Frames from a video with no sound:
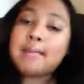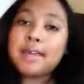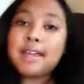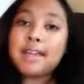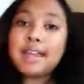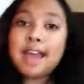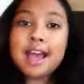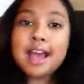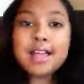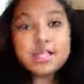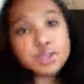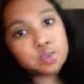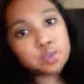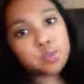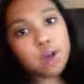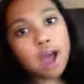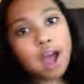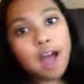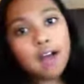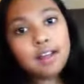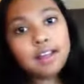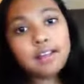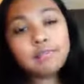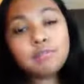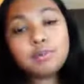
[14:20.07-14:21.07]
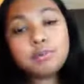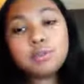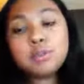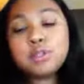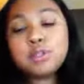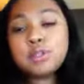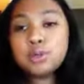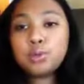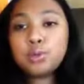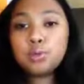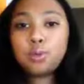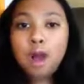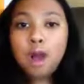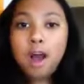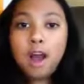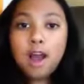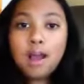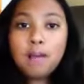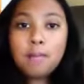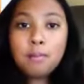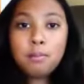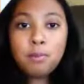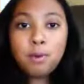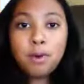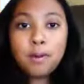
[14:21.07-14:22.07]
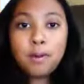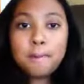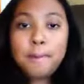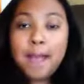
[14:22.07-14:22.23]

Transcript: And as well, if you do want more